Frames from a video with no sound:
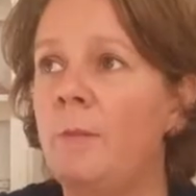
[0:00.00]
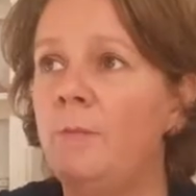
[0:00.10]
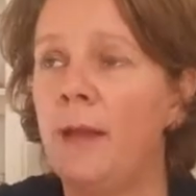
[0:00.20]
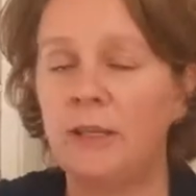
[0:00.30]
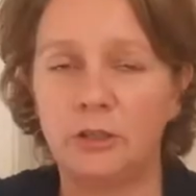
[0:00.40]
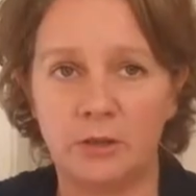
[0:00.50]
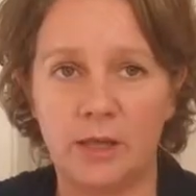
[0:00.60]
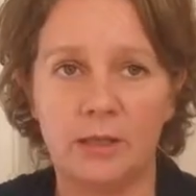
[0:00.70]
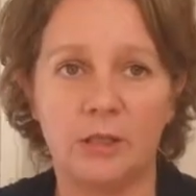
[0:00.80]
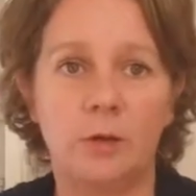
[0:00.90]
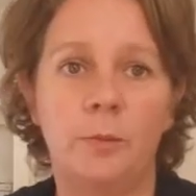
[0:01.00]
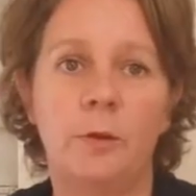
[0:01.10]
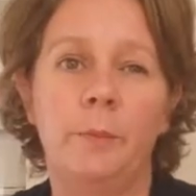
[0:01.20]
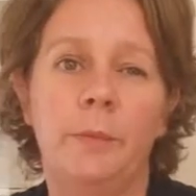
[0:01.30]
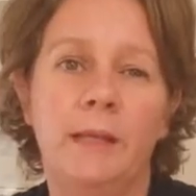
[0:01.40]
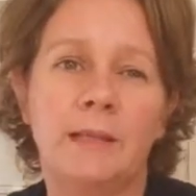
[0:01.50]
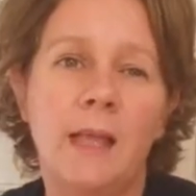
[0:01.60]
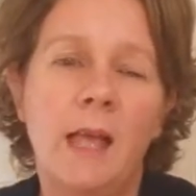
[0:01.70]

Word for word: I make sure that I top up, because